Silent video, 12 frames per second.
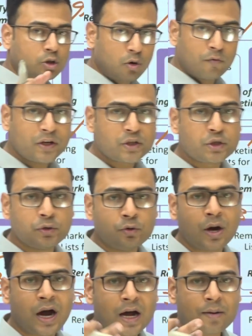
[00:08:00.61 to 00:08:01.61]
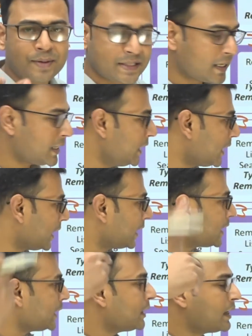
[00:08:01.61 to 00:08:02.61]
through which you are basically
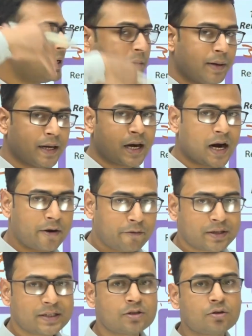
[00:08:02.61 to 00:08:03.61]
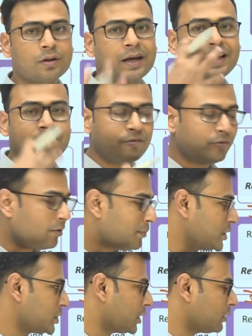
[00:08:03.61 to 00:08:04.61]
collecting the email addresses or the
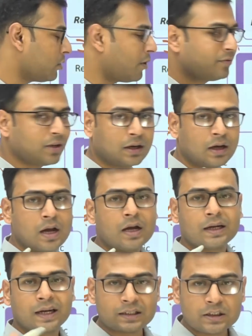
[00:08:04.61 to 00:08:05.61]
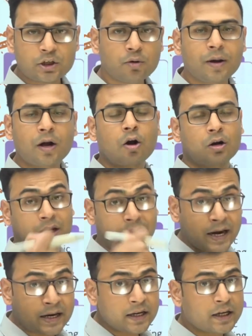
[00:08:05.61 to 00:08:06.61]
information of the consumer or the
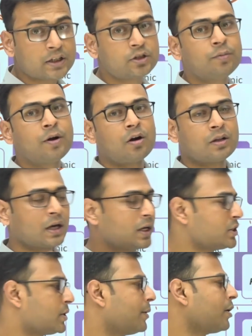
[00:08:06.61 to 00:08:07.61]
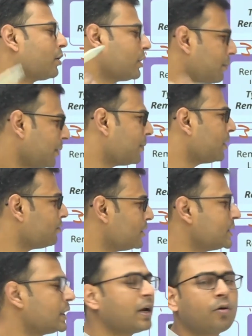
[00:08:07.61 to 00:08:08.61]
end consumer or the customer or the people
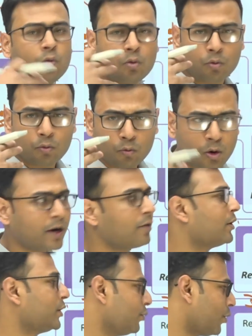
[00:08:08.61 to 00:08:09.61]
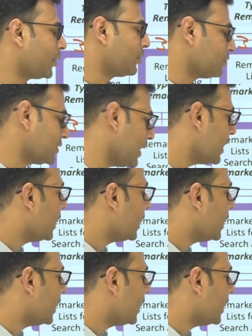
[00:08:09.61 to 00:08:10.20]
visitor whatever you want to say